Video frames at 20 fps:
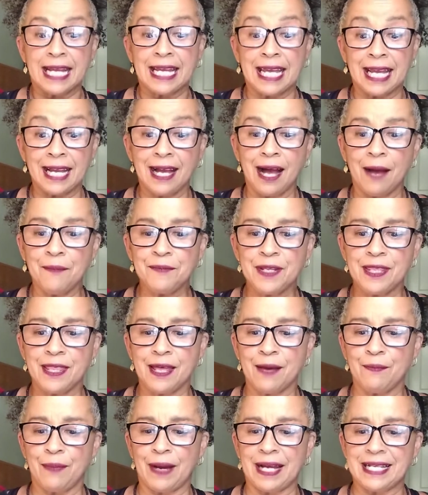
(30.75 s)
can come to
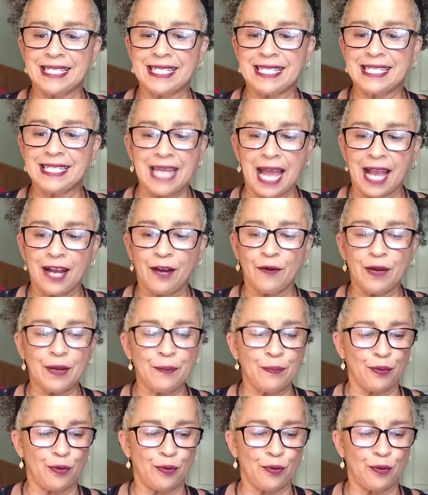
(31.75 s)
them by staggering